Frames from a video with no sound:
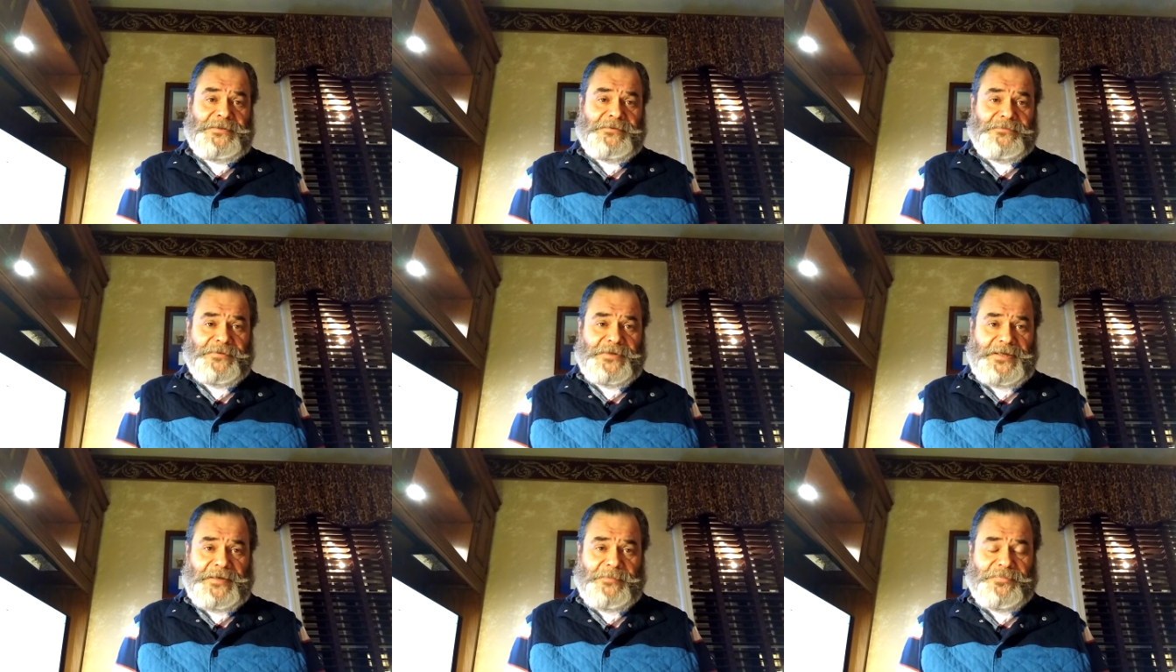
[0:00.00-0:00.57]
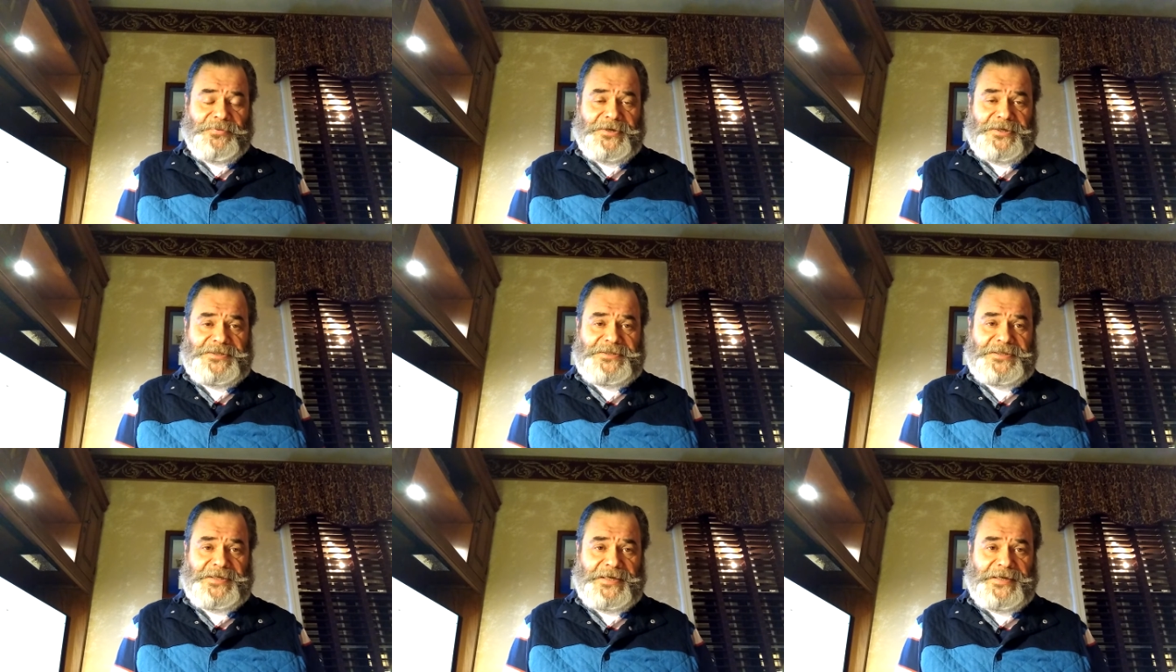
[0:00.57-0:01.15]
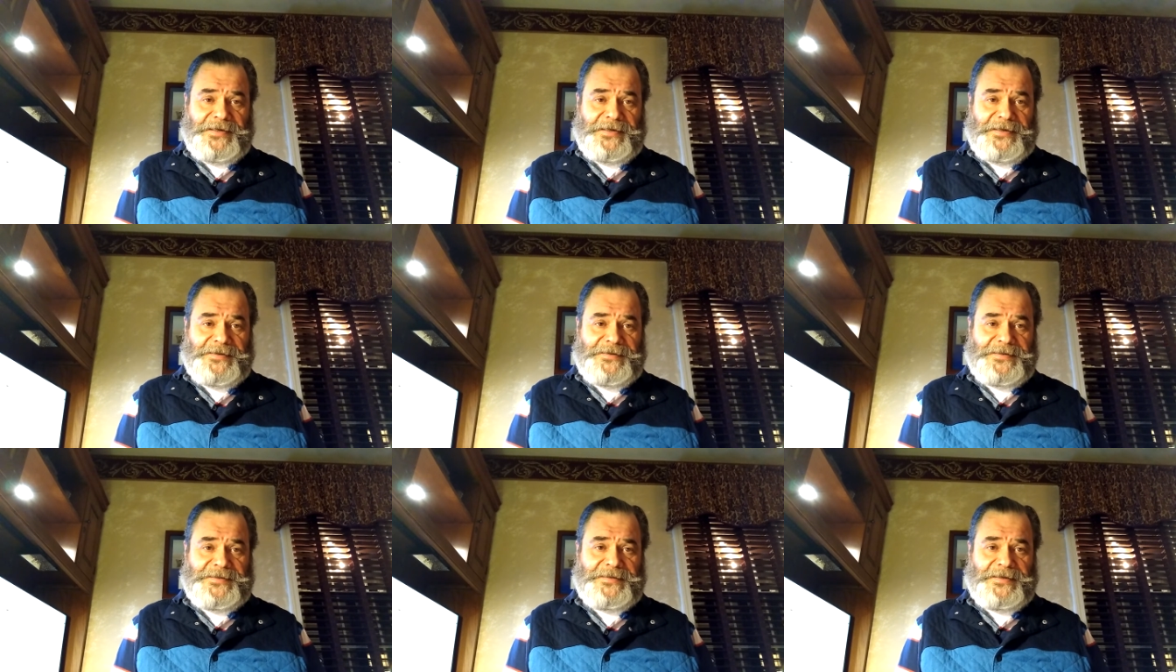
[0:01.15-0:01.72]
really appreciate it
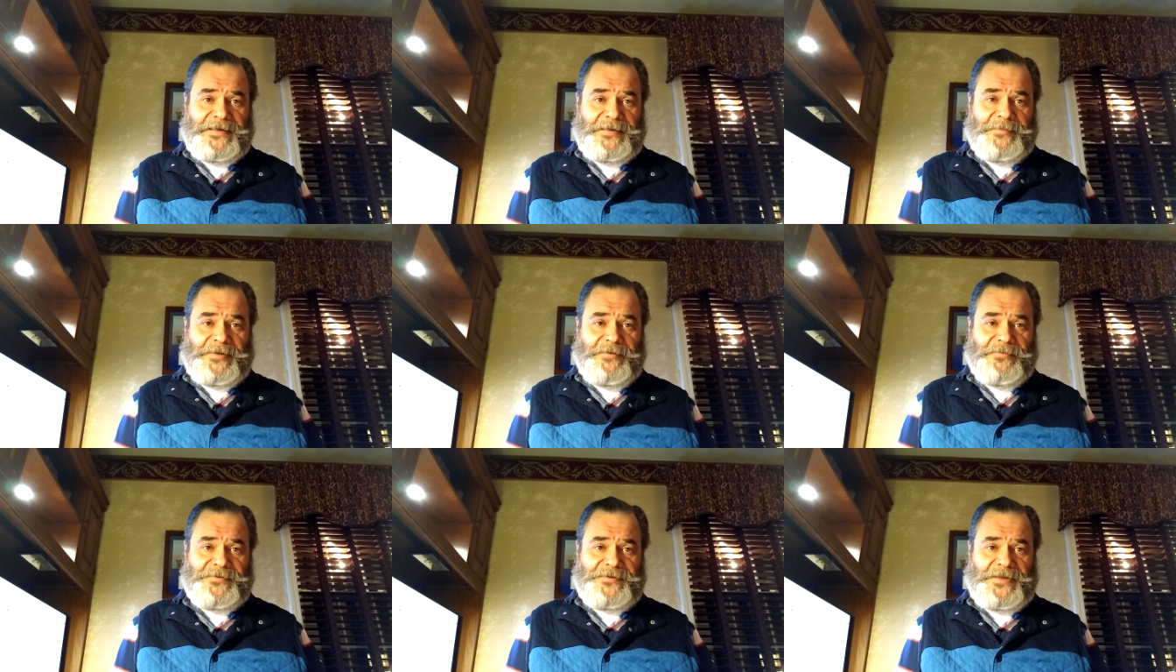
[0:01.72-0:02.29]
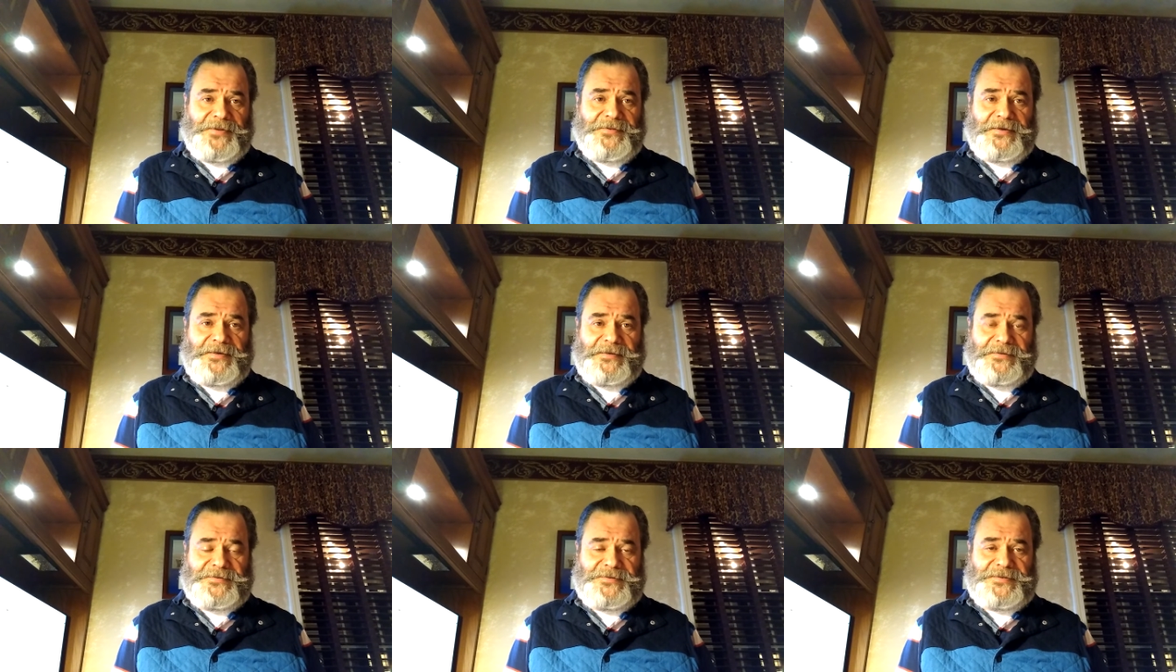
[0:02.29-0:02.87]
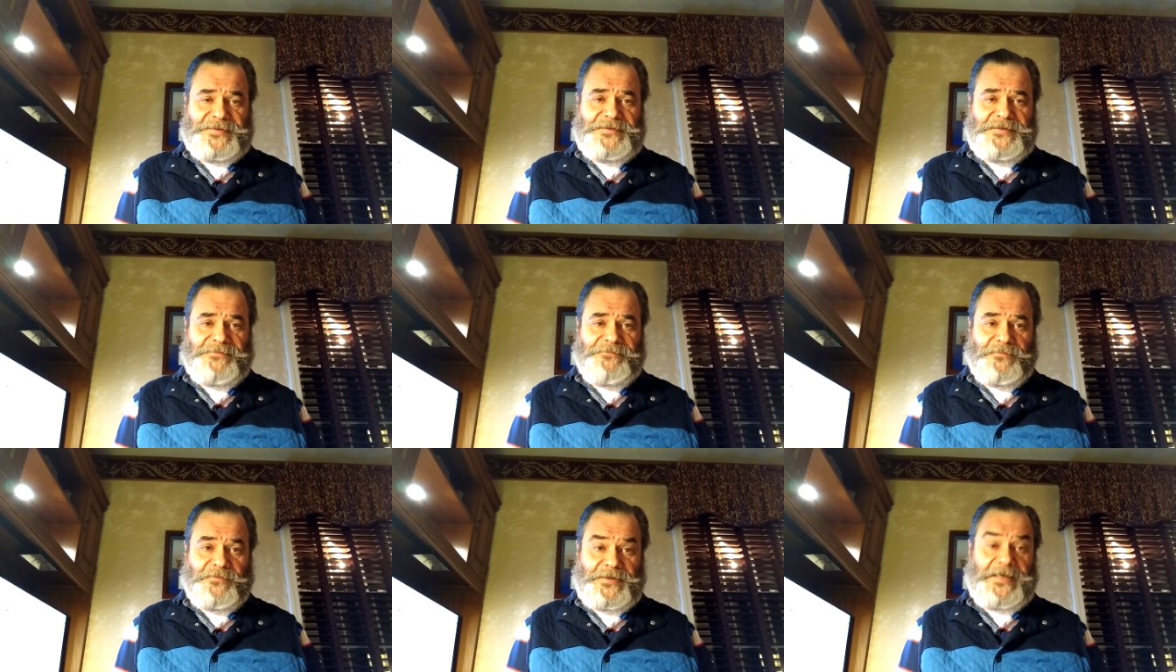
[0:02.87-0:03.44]
at the time. I think in '64.